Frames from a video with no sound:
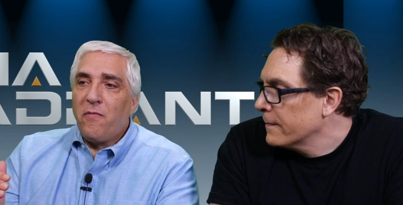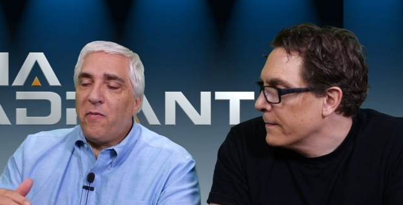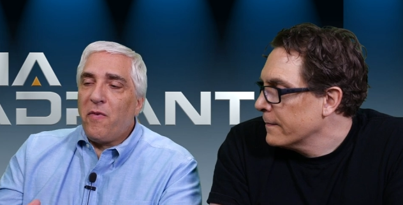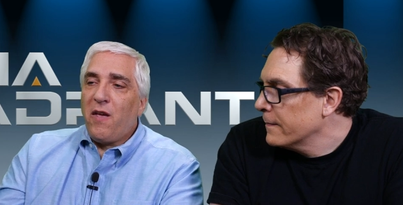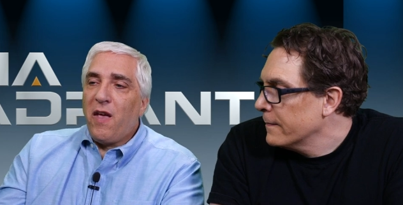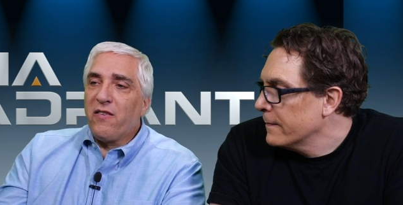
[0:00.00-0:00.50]

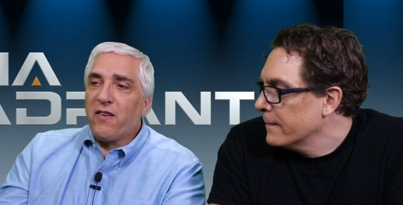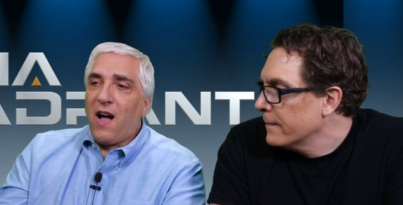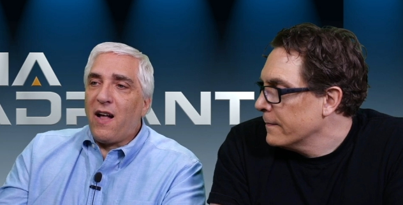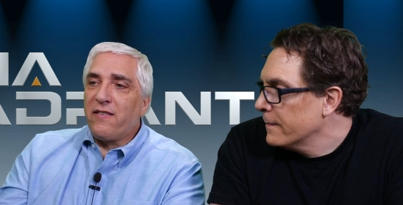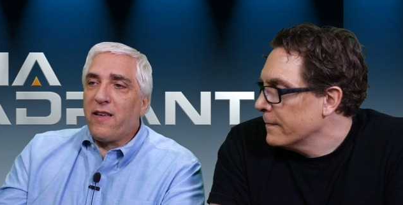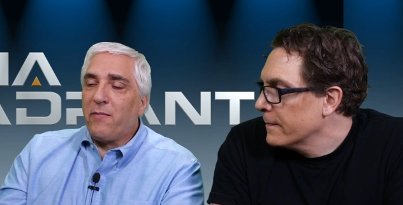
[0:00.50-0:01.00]
Speaker 1: His
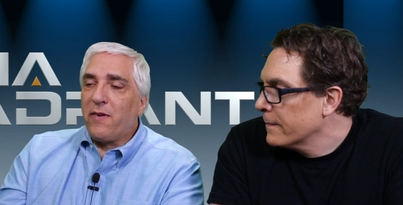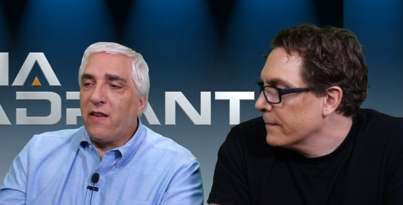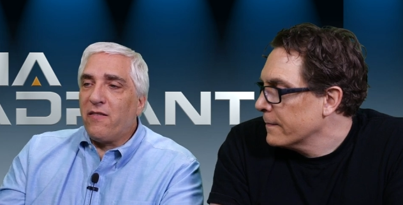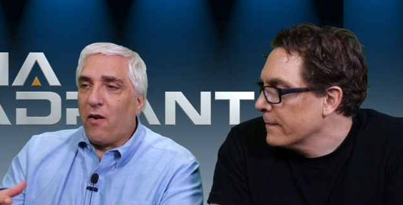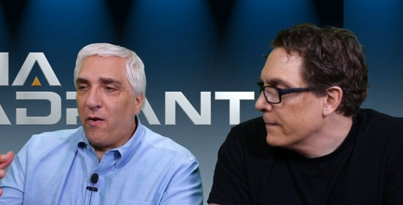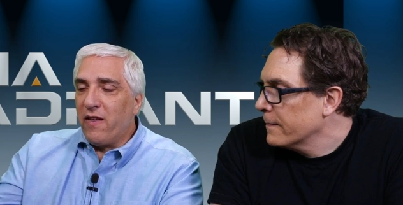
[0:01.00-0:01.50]
concept
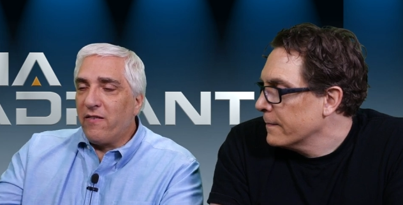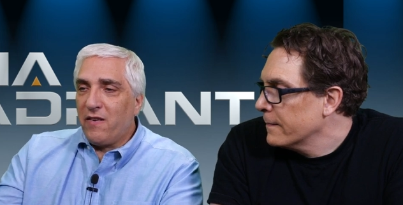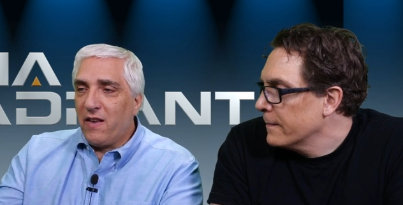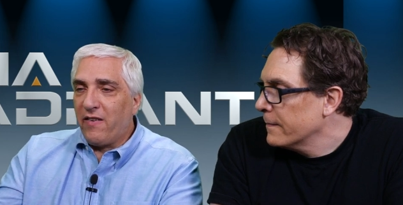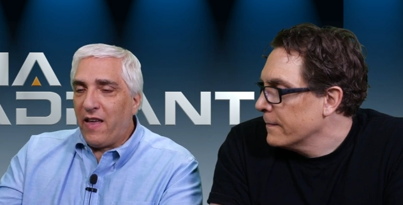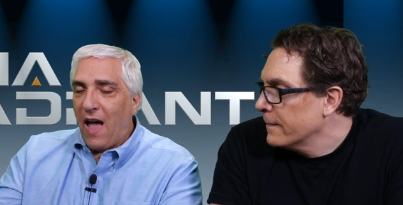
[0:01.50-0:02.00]
is, you know,
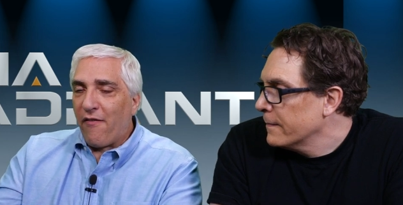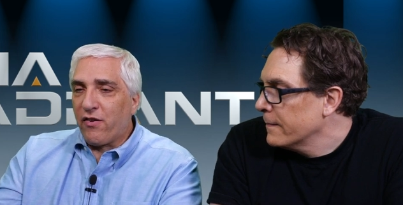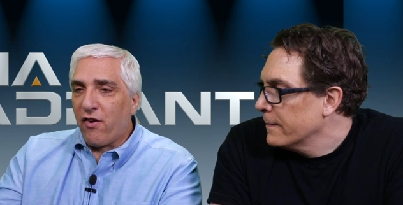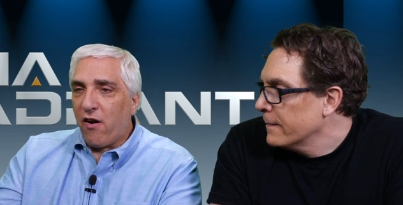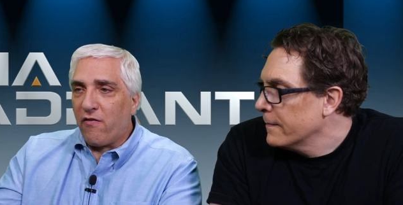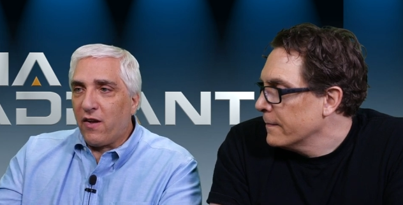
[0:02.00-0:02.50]
he's the
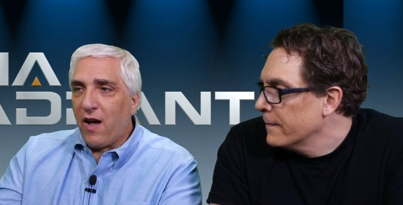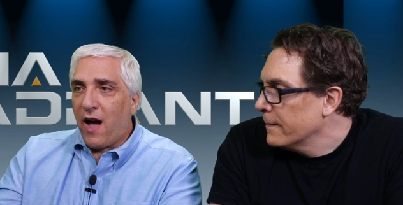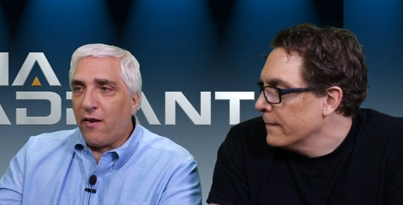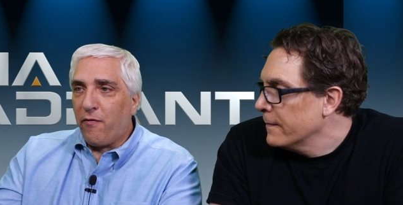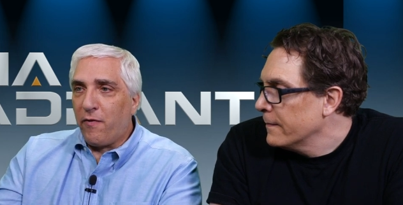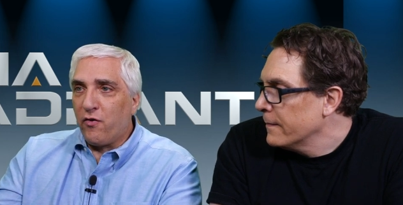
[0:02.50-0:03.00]
avatar of the god
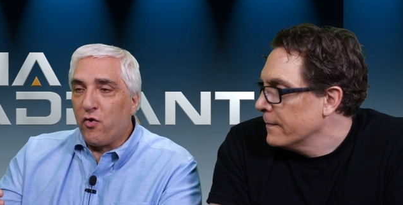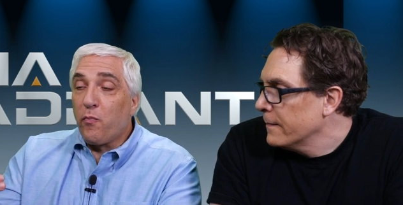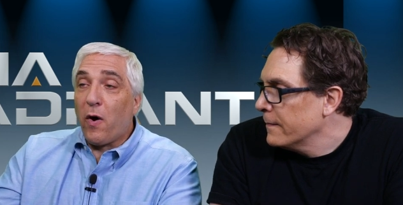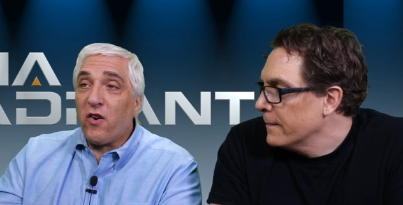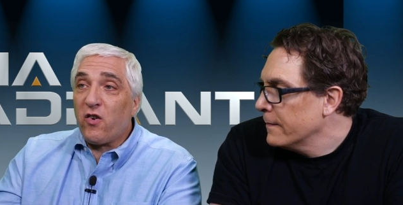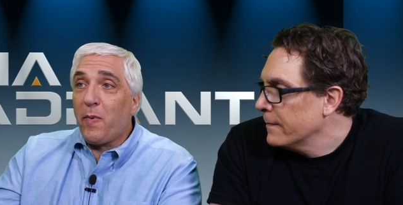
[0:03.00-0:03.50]
who feels you
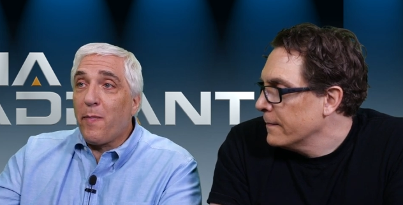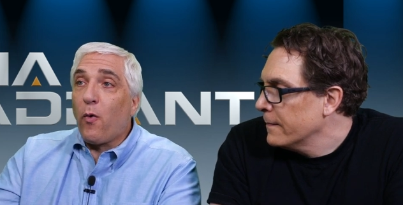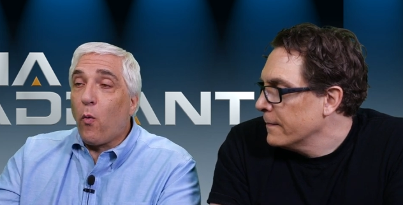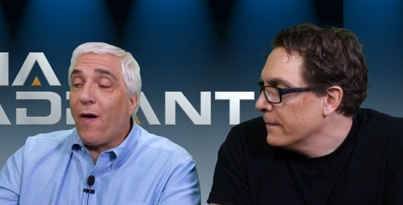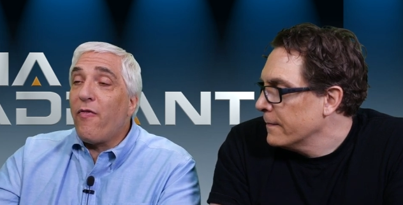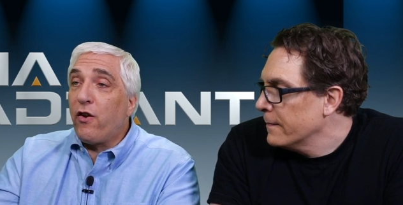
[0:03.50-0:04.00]
punish people
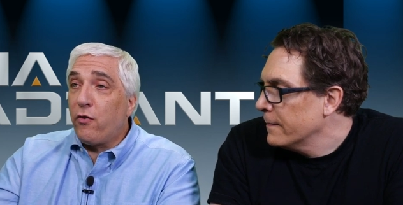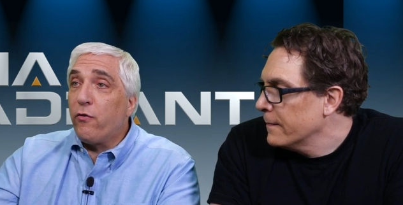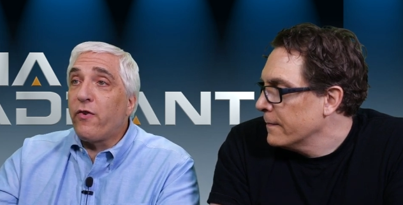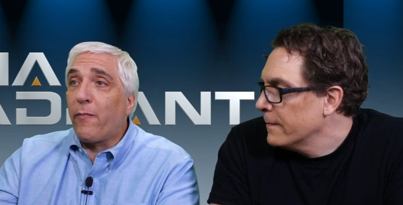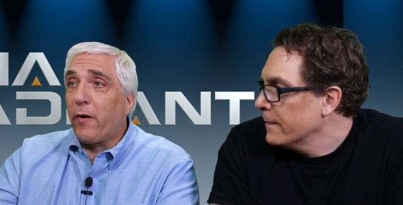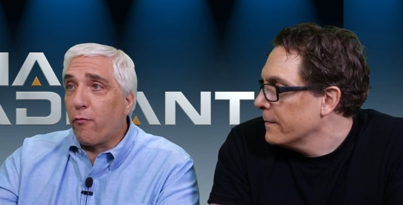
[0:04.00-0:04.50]
when they do
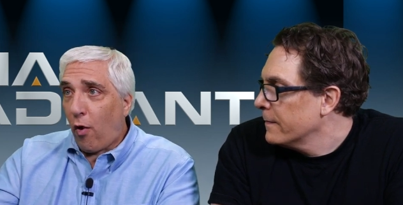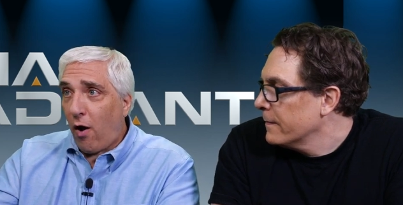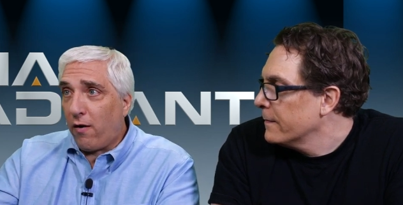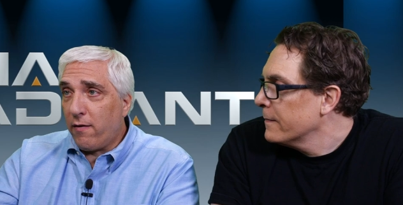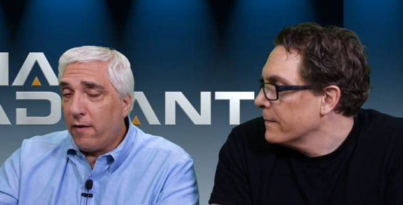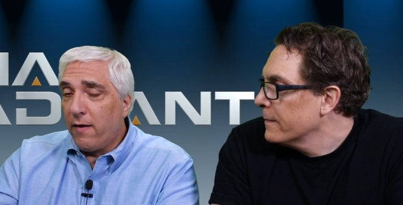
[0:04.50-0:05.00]
something wrong.